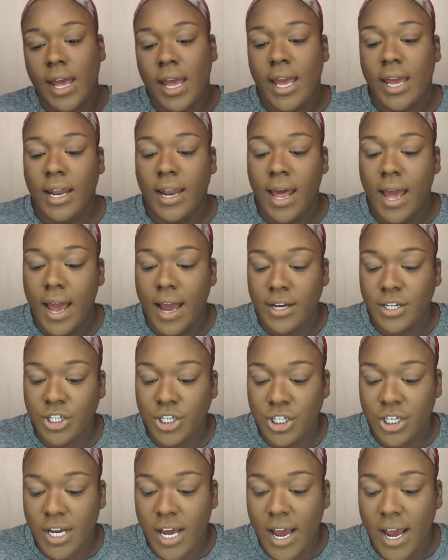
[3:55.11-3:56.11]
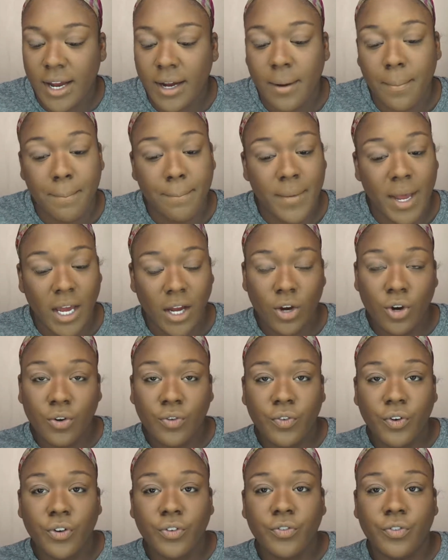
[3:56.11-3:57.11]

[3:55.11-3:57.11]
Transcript: and hashtag makeover